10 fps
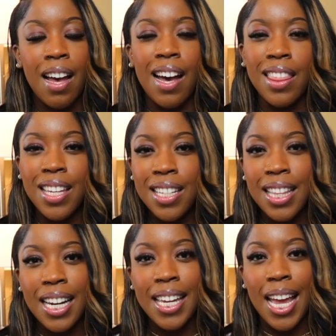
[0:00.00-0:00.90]
I think
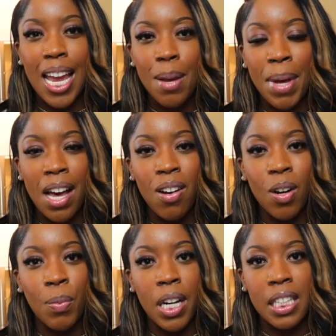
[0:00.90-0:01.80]
that it came out
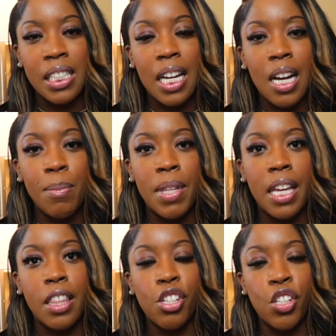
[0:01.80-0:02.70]
around the time
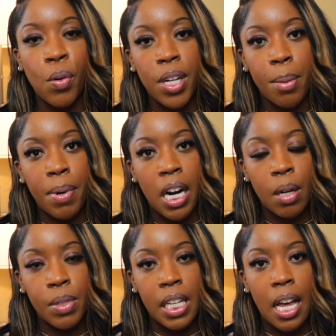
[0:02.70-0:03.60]
that the show
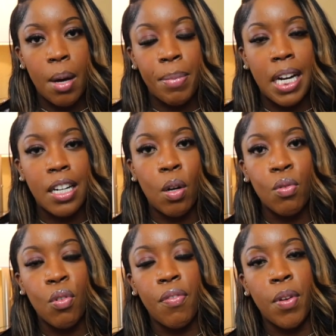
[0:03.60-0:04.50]
Empire was out, but I
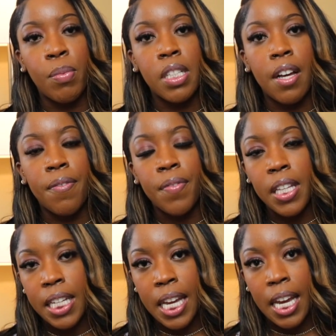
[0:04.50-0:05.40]
don't know if it was
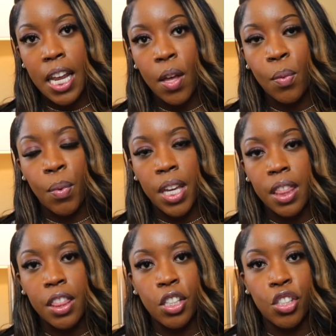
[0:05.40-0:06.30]
affiliated with
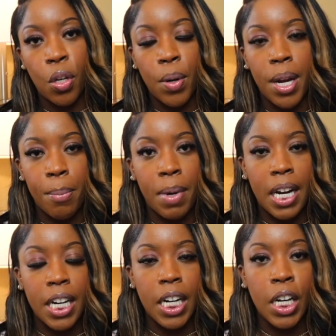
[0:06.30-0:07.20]
the show
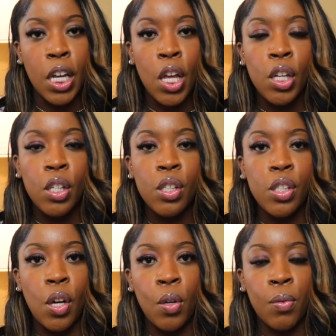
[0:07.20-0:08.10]
Empire.
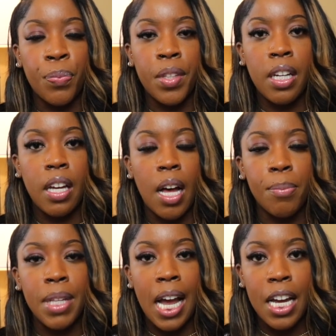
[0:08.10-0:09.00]
So
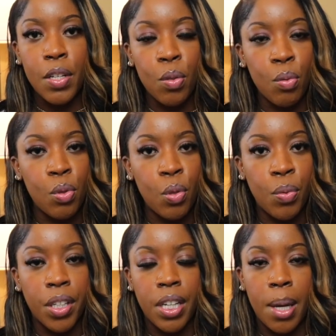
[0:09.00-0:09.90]
I'm not new to
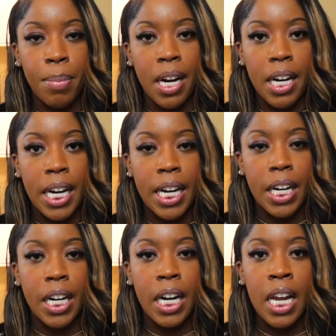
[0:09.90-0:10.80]
wearing Empire
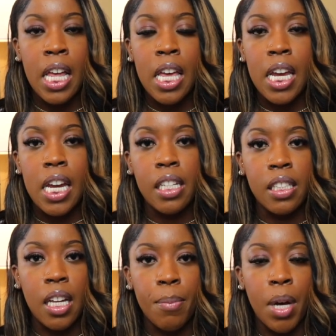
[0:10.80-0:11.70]
hair.
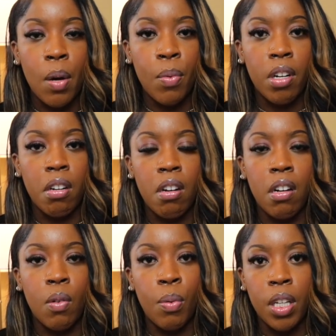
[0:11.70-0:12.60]
Anytime I wear a
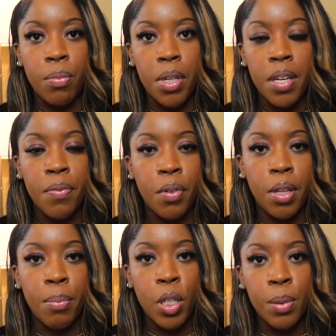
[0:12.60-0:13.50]
quick weave, for the
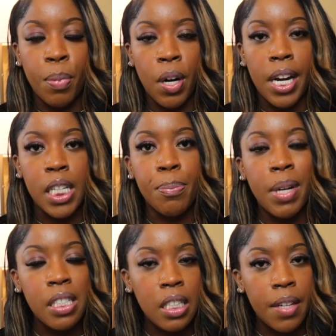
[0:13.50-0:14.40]
most part,
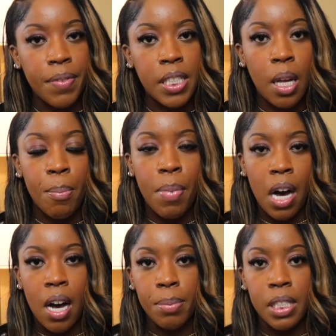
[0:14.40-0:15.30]
especially if it's a
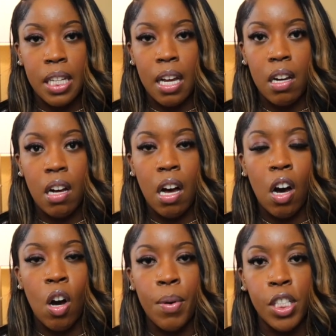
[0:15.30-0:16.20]
bob style, I
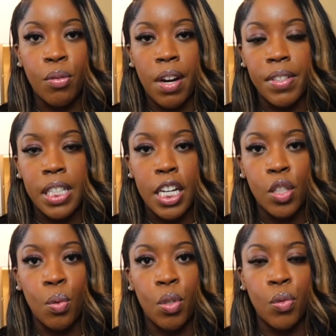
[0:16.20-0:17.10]
always gravitate
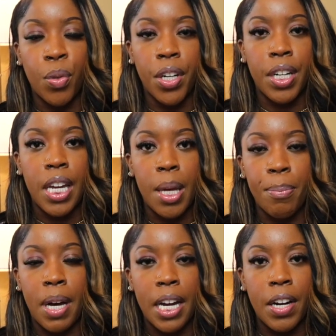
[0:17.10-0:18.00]
towards wearing
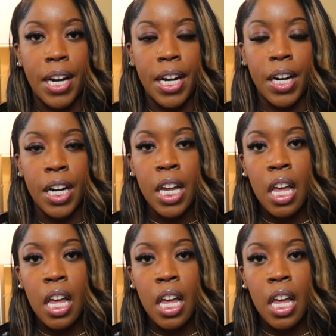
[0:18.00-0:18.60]
Empire hair.